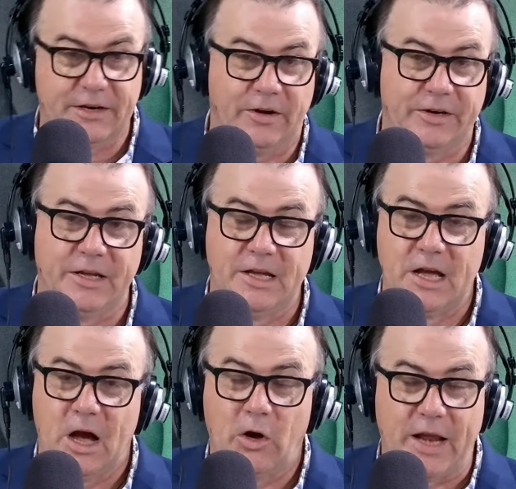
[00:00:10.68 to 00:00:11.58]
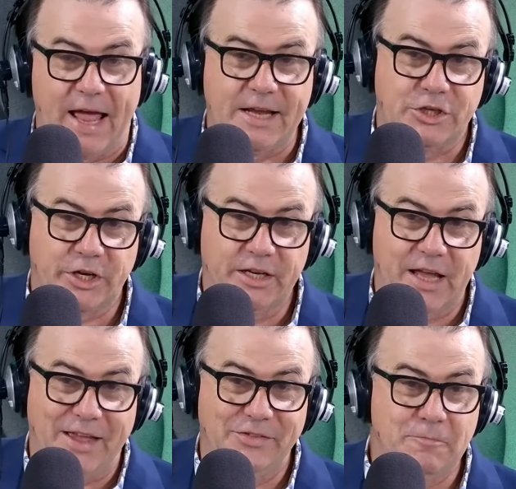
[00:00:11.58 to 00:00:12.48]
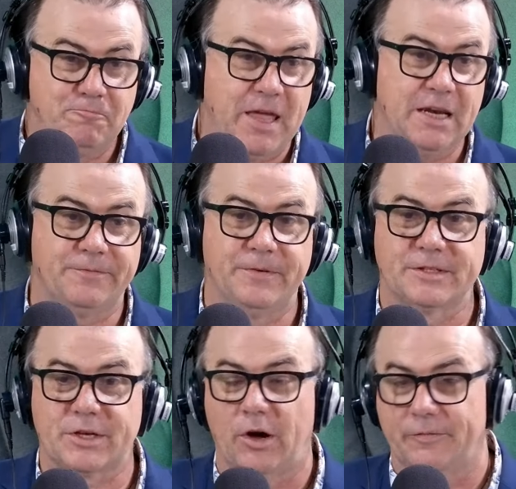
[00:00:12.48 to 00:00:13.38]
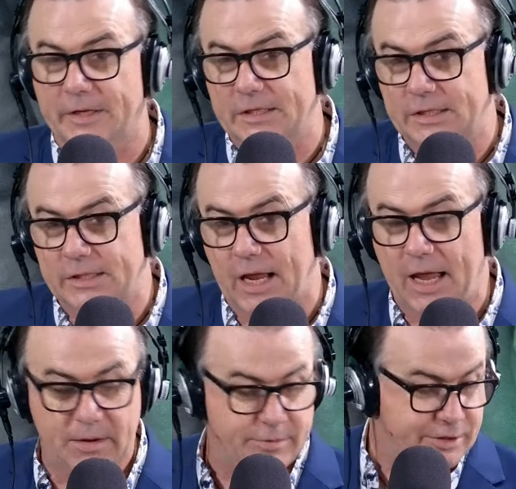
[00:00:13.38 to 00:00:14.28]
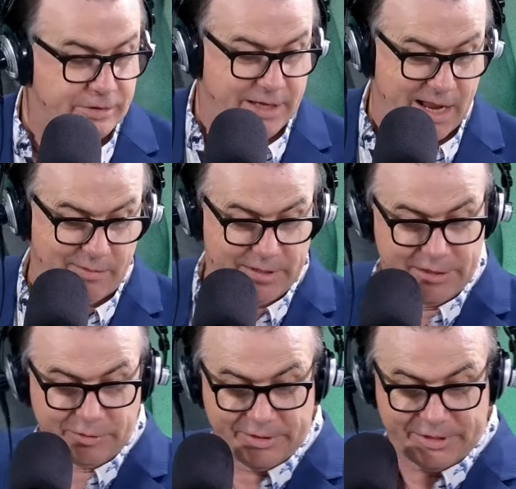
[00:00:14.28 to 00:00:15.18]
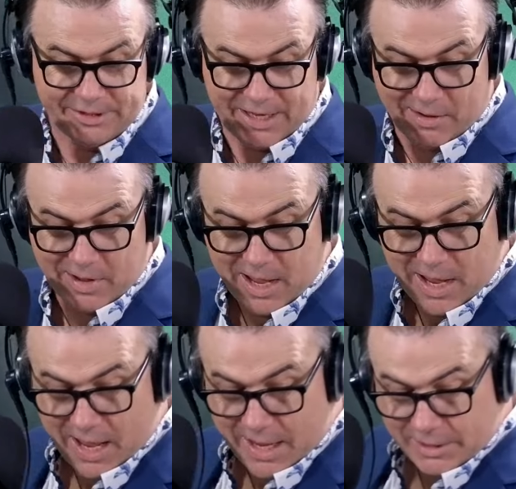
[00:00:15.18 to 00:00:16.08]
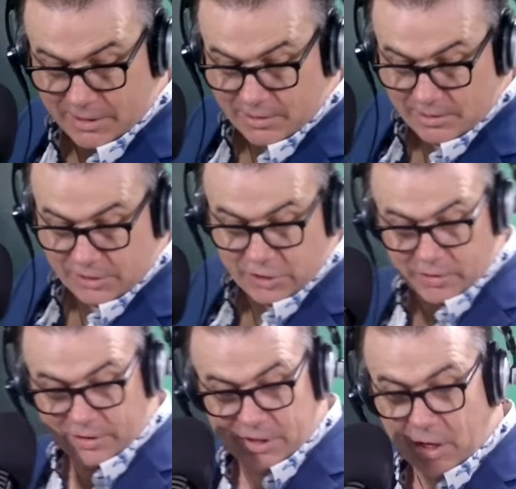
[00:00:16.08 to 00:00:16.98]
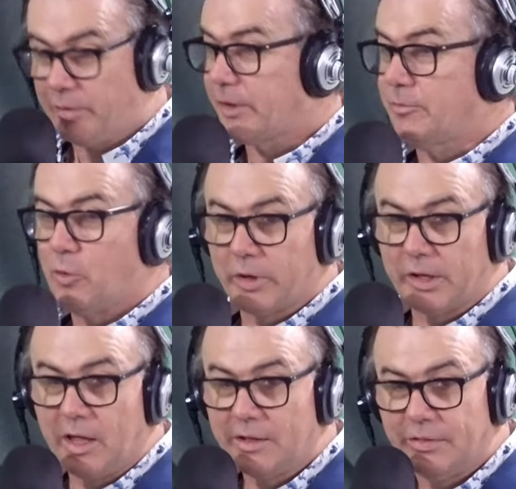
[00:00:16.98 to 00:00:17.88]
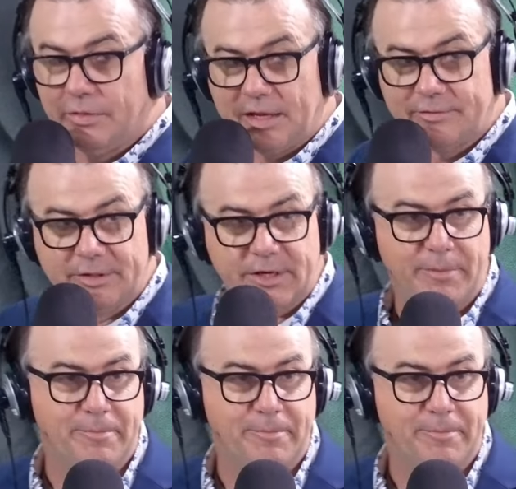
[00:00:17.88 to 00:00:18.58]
on aging and the benefits of it with John Cowan. He joins us now. John, kia ora, good morning. Thanks for your time.